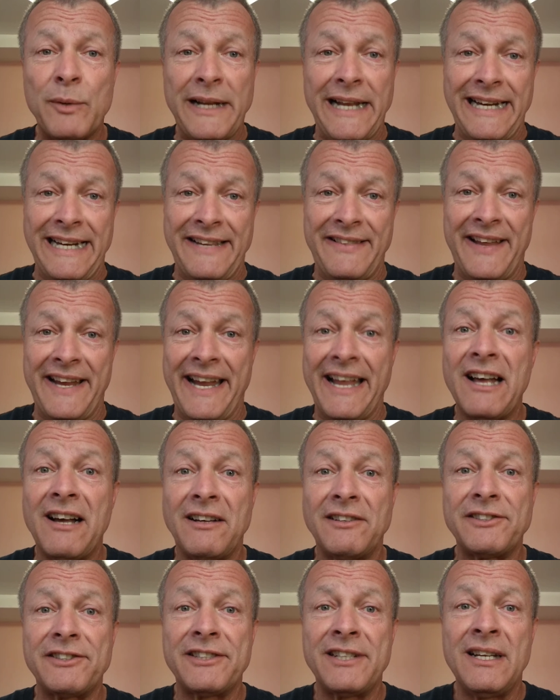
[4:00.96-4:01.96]
with anything
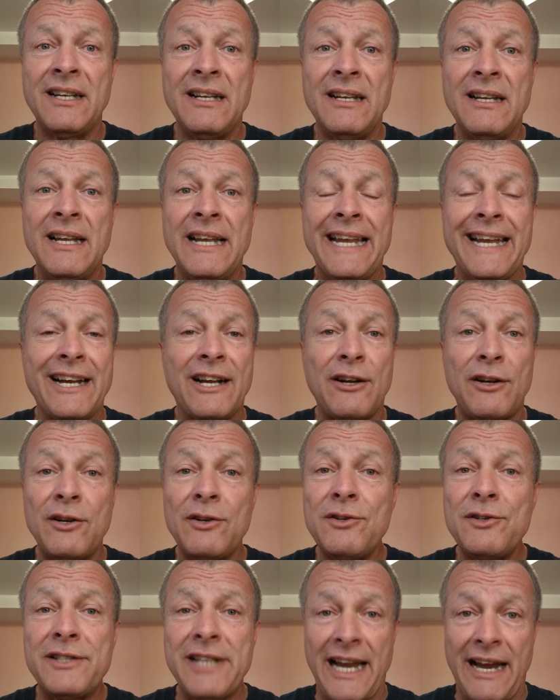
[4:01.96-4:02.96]
else,
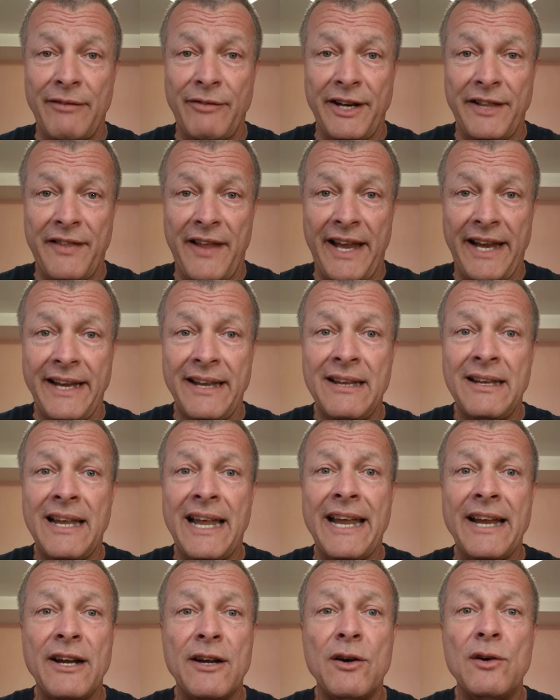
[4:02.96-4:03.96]
includes everything,
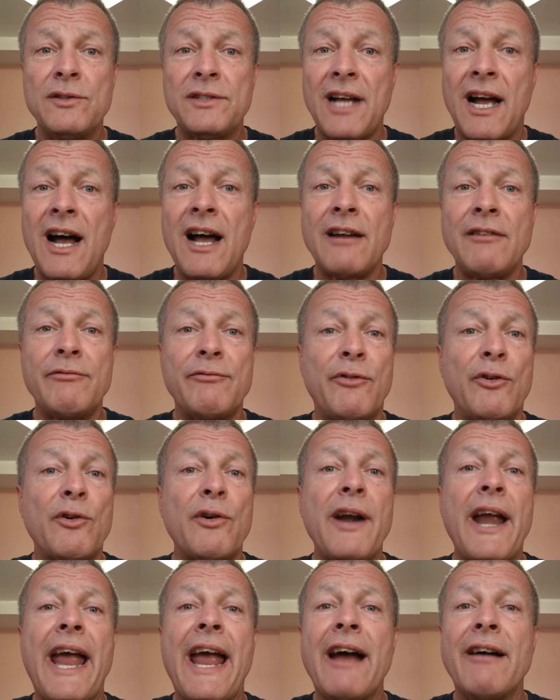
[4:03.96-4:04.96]
and goes on
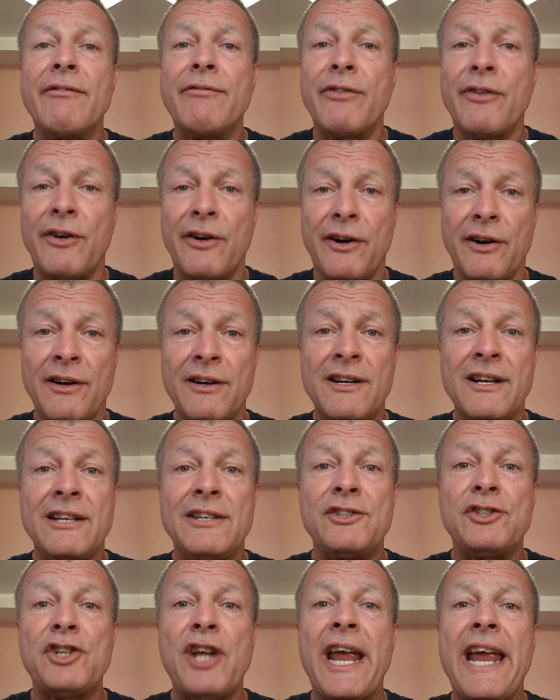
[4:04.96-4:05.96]
forever,
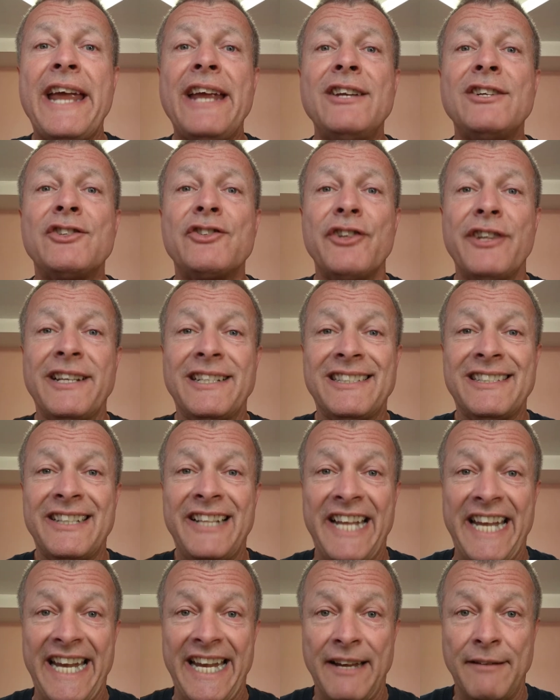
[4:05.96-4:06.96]

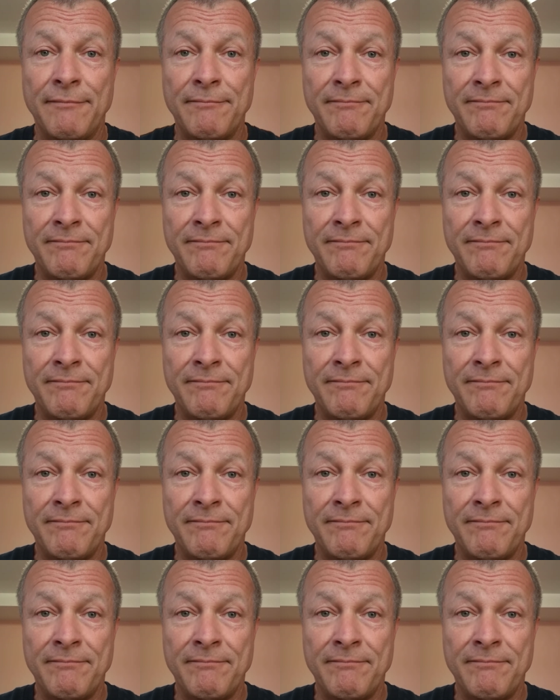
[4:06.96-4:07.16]
changelessly.